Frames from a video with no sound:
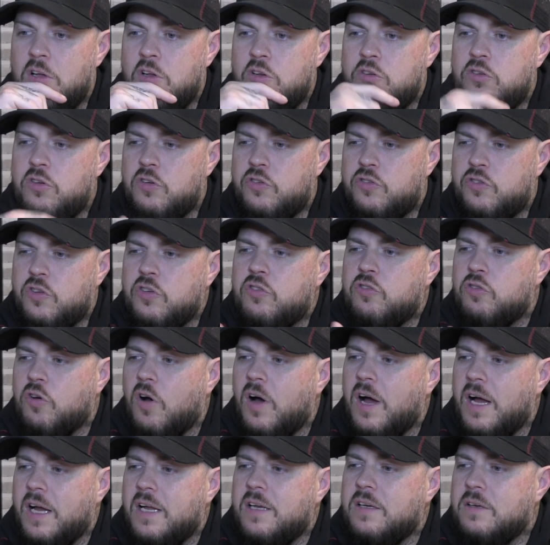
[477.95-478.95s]
just to
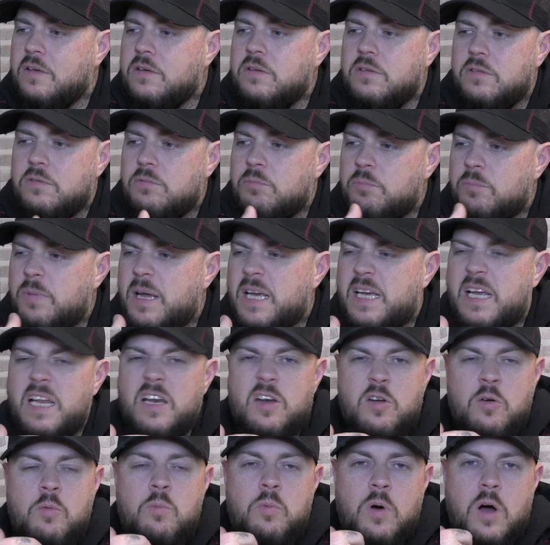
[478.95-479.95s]
try and make it
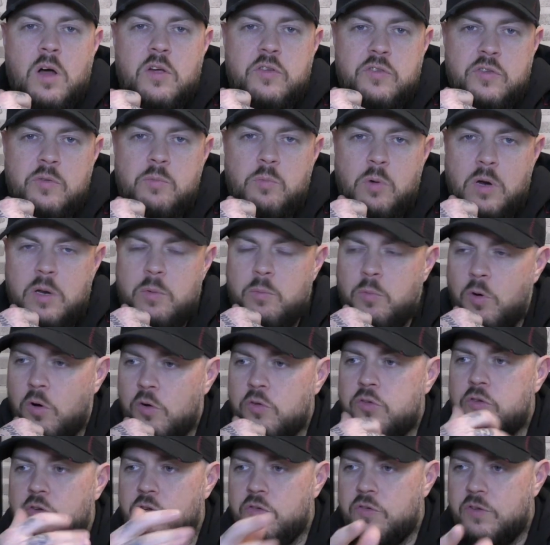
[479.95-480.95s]
look worse than what it
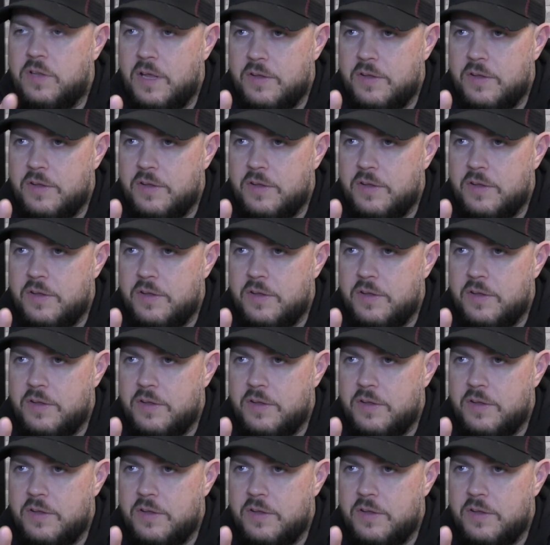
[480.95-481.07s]
was. Because